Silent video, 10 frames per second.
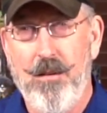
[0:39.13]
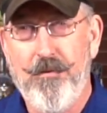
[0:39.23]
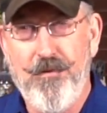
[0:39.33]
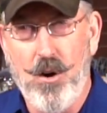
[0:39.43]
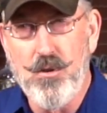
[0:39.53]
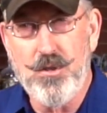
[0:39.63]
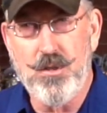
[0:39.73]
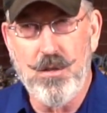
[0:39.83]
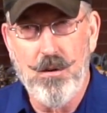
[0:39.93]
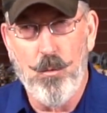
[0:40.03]

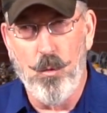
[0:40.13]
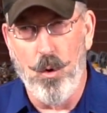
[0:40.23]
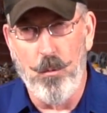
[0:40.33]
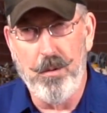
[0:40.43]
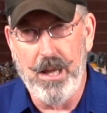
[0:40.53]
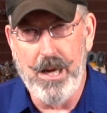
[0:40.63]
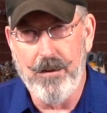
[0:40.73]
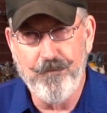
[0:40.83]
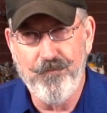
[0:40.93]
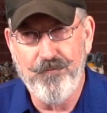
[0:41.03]
first role-playing.